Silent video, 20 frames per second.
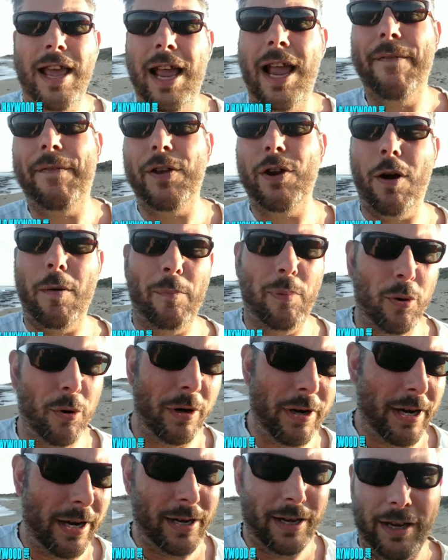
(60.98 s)
If you're not
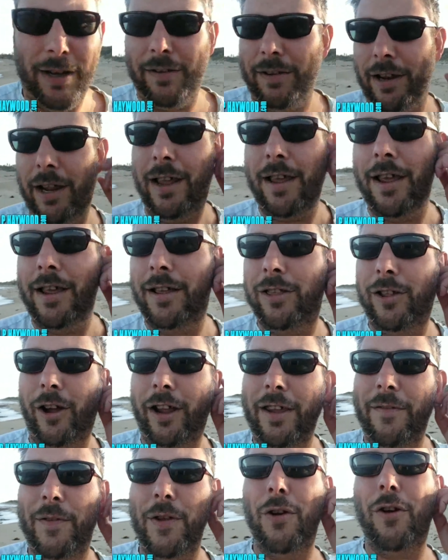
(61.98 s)
putting it,
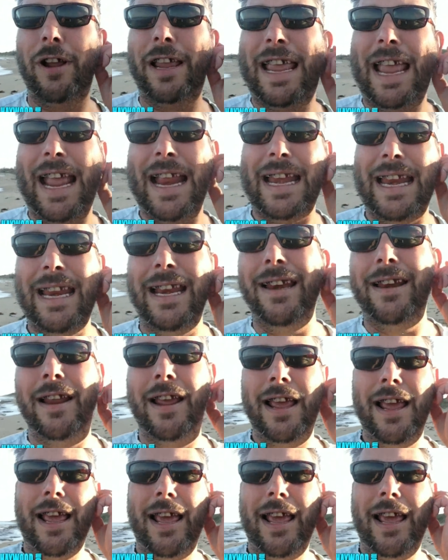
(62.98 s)
if you're not getting